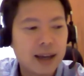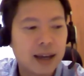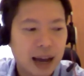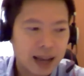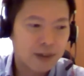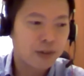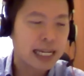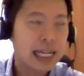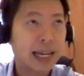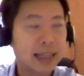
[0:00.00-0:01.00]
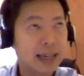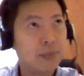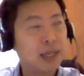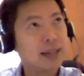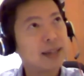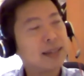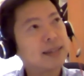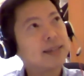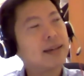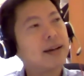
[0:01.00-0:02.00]
And I really like that
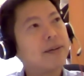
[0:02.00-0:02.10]
because